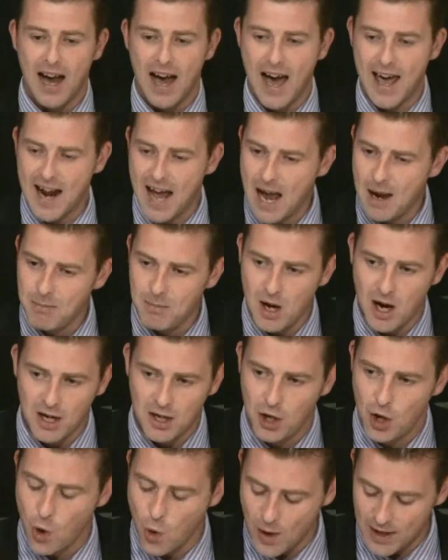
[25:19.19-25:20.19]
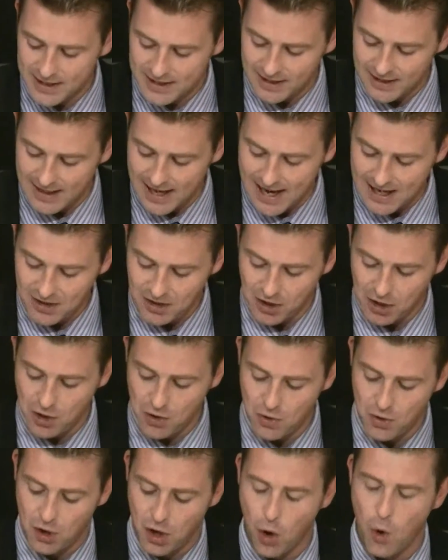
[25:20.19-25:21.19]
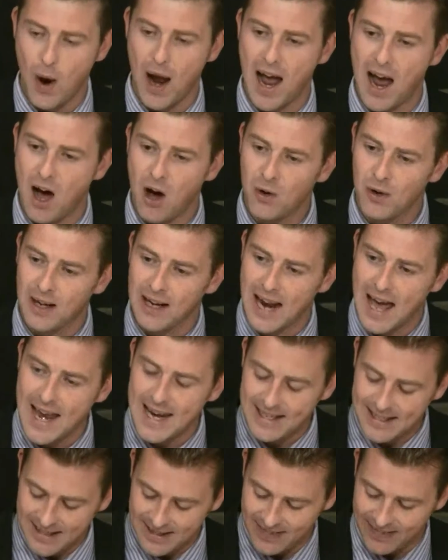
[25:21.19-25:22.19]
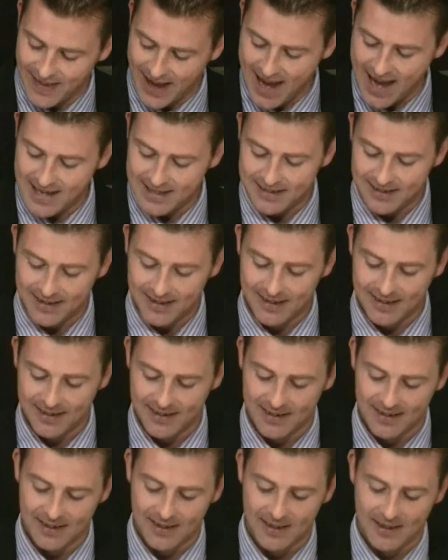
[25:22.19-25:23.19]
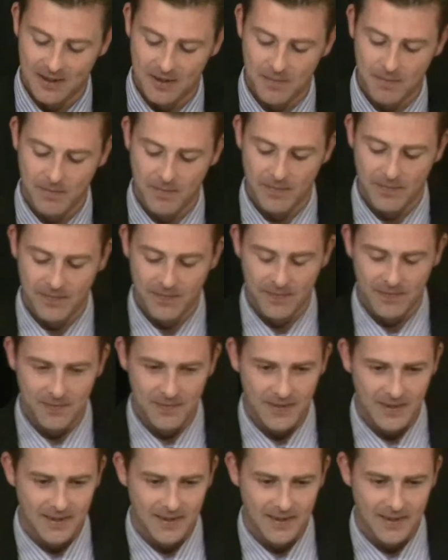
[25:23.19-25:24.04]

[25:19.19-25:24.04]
And I'm not going to let you go out like that. Amen.